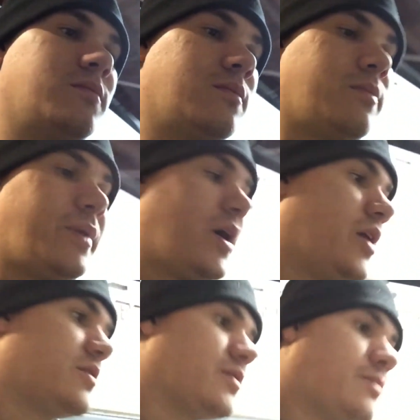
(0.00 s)

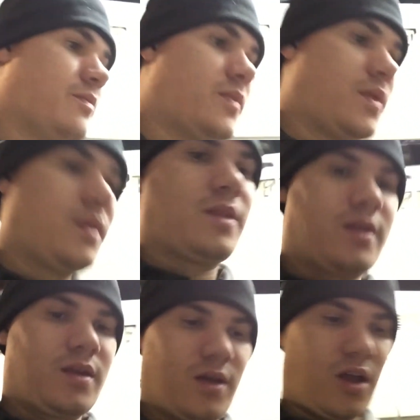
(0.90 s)
But
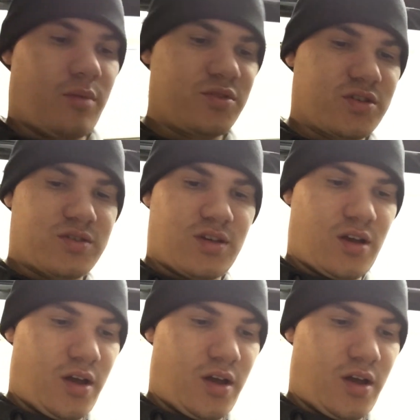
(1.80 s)
I'm just,